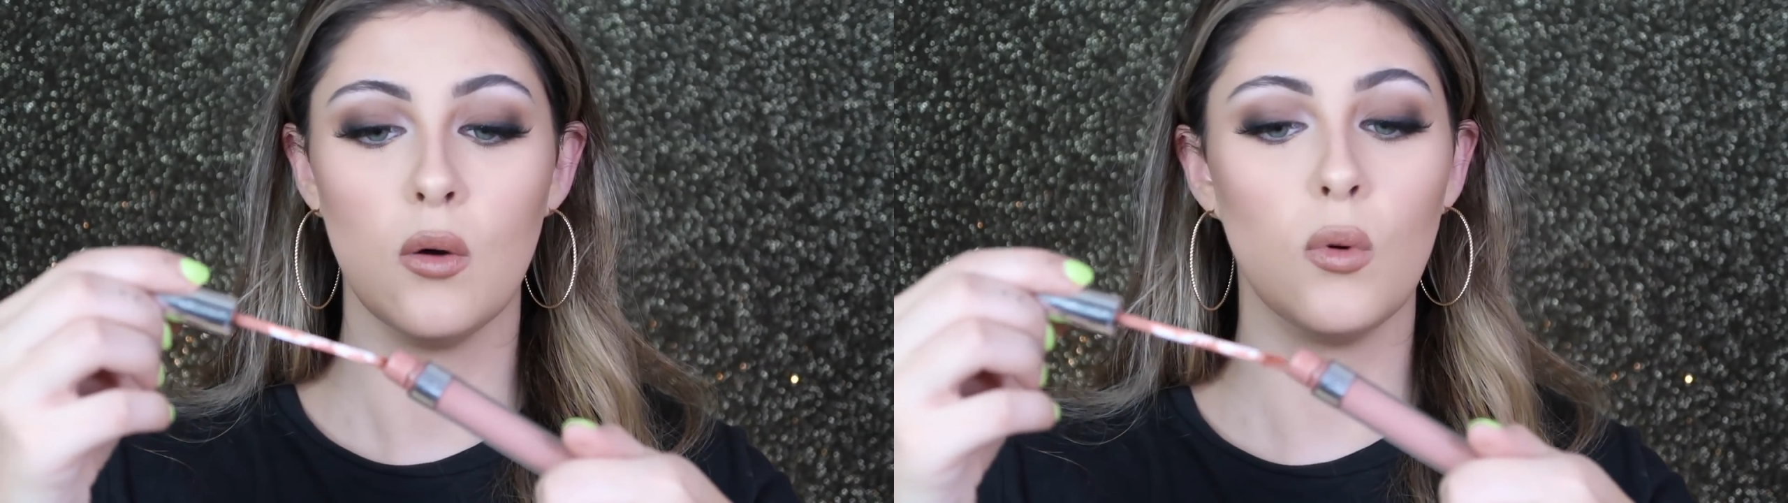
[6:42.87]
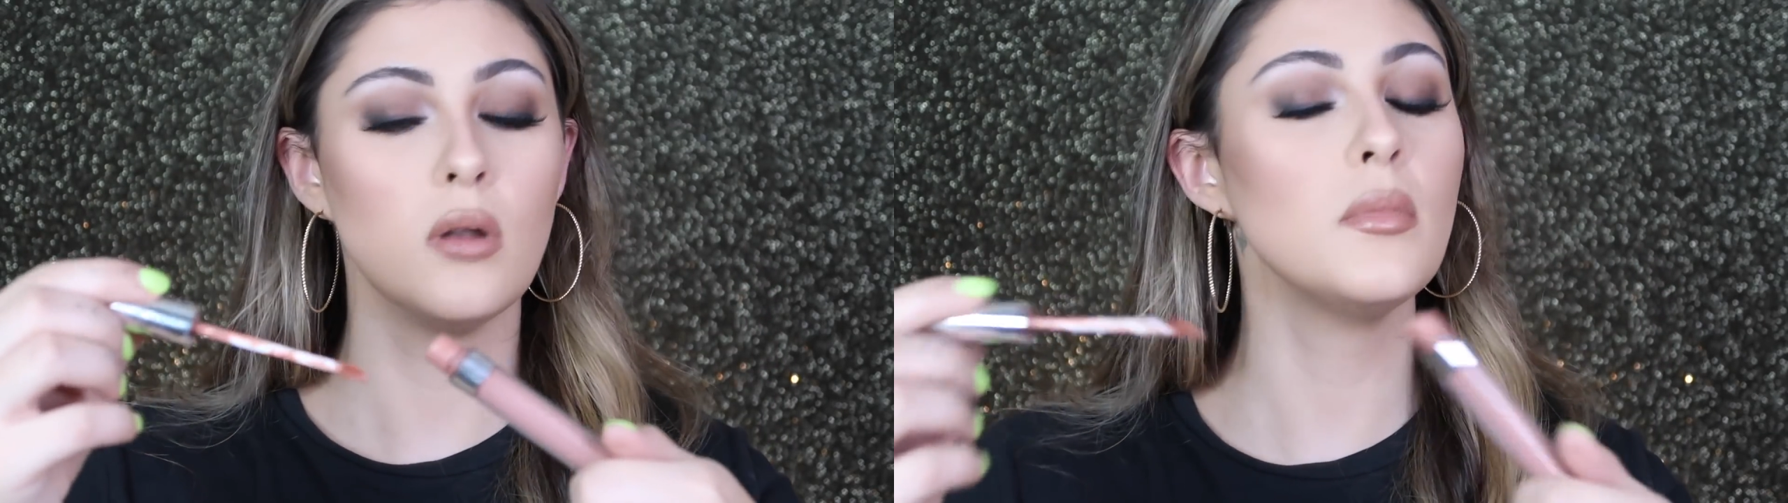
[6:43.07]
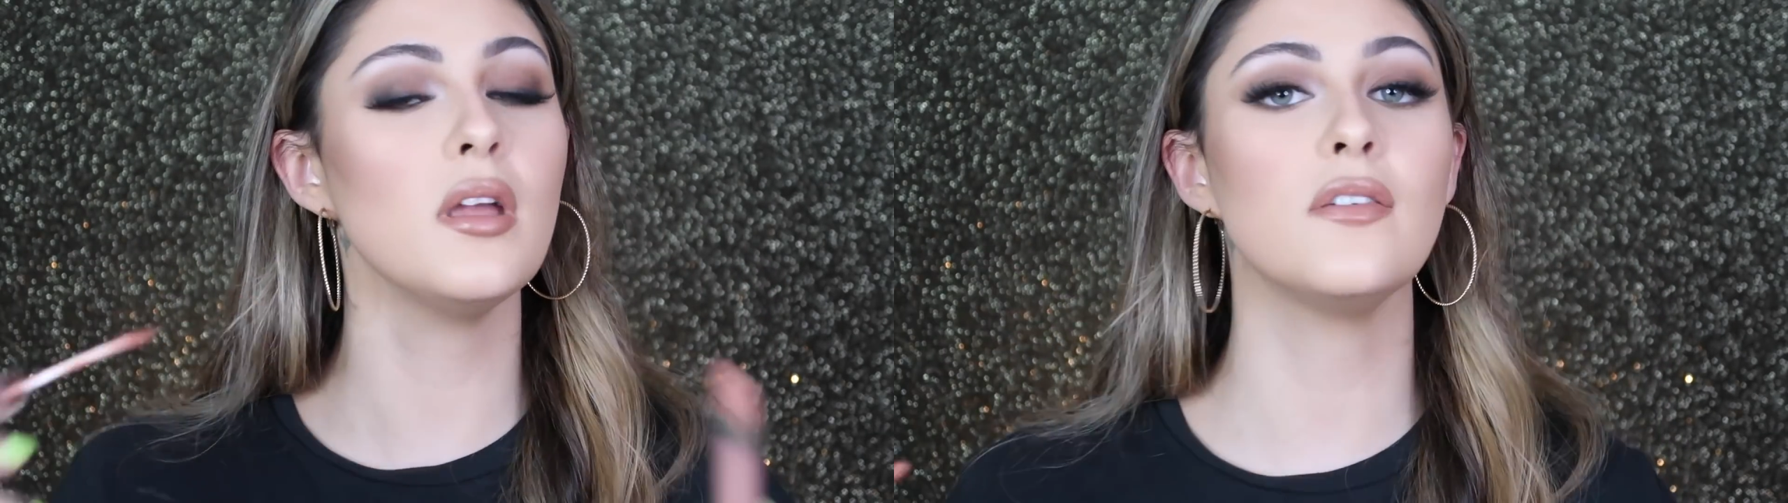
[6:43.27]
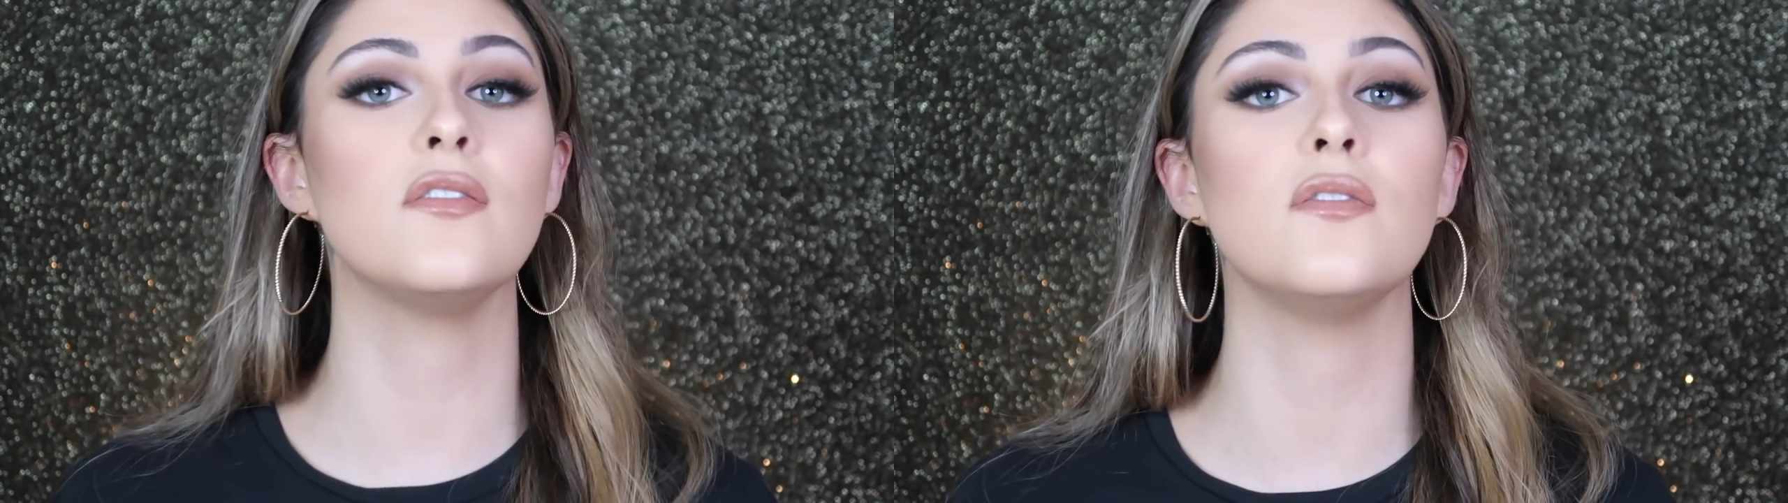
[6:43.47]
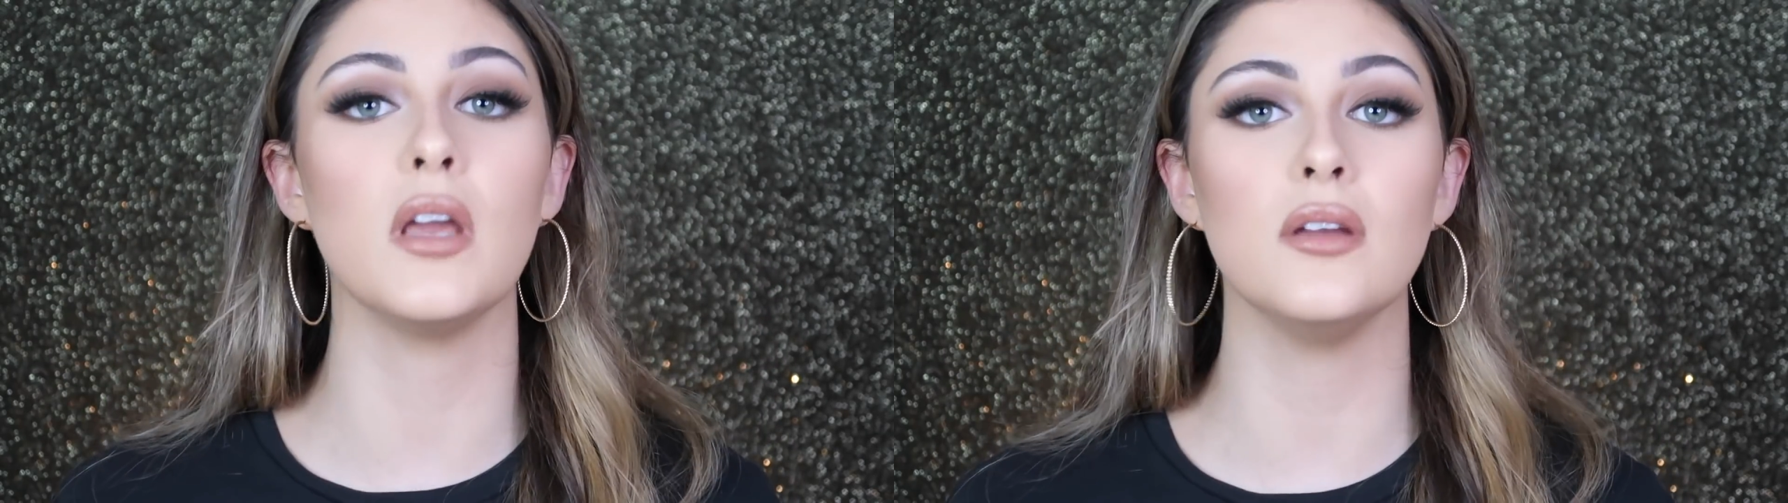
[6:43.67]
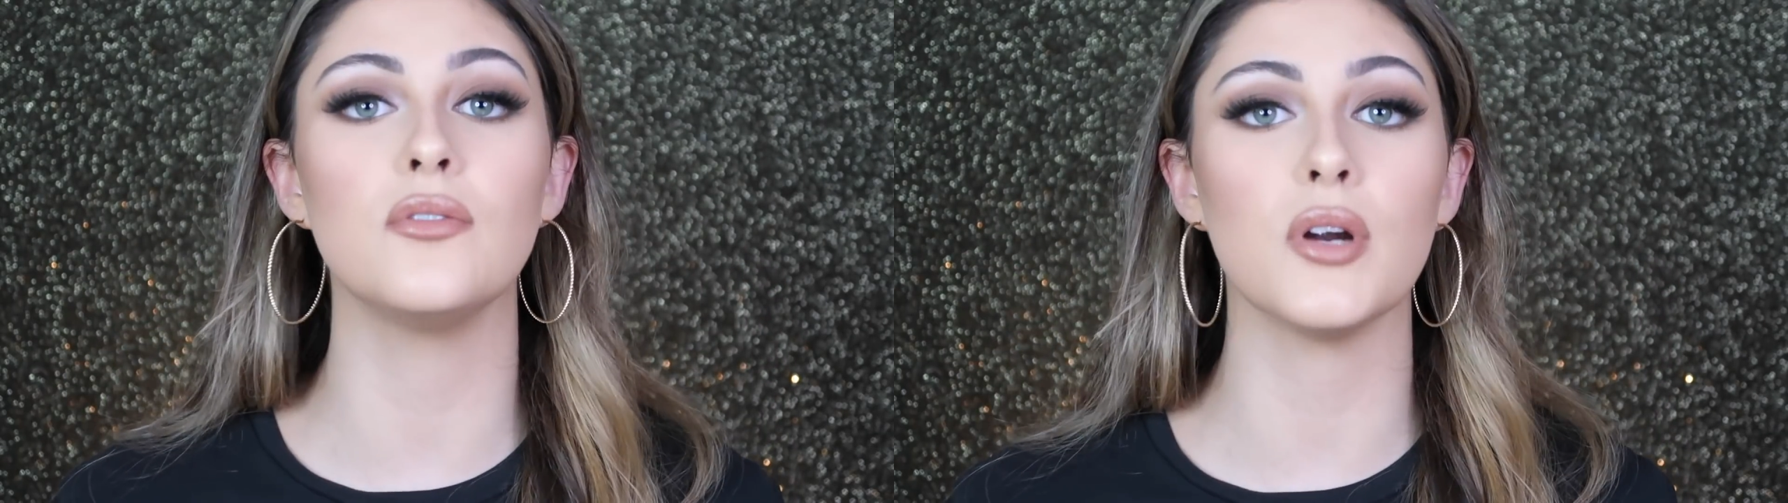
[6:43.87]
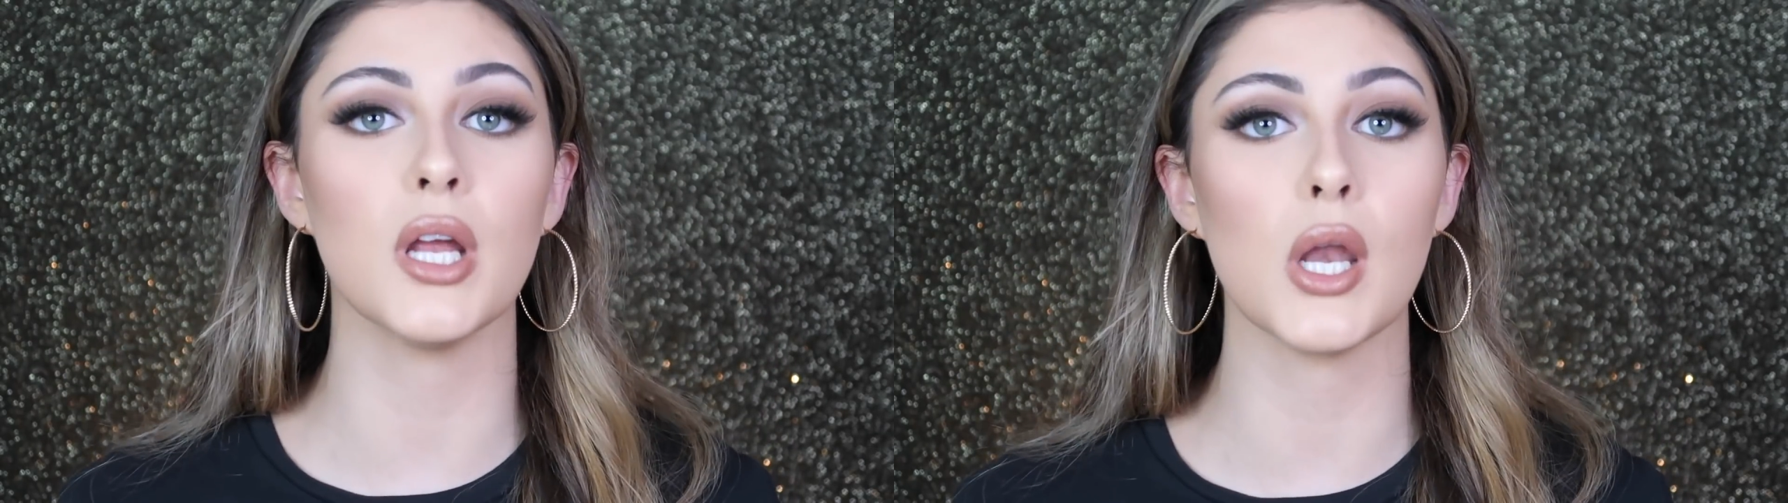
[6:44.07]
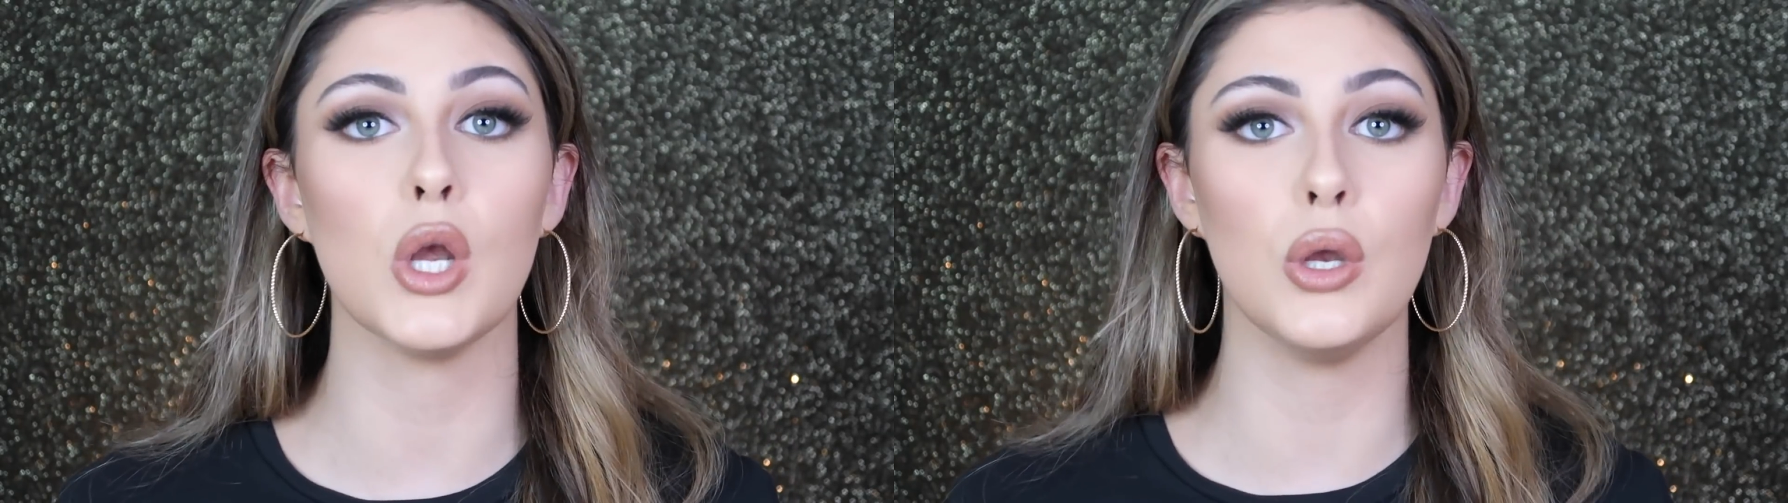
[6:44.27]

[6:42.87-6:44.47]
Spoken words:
one of my favorite